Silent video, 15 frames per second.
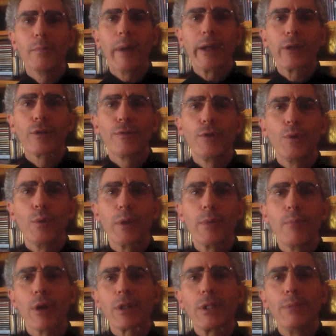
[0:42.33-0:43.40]
my interview with
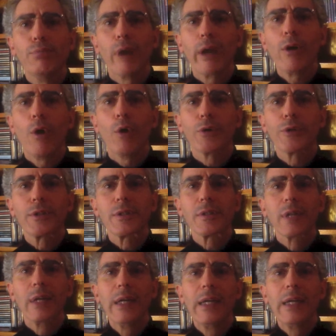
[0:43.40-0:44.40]
Marcy Brenholtz.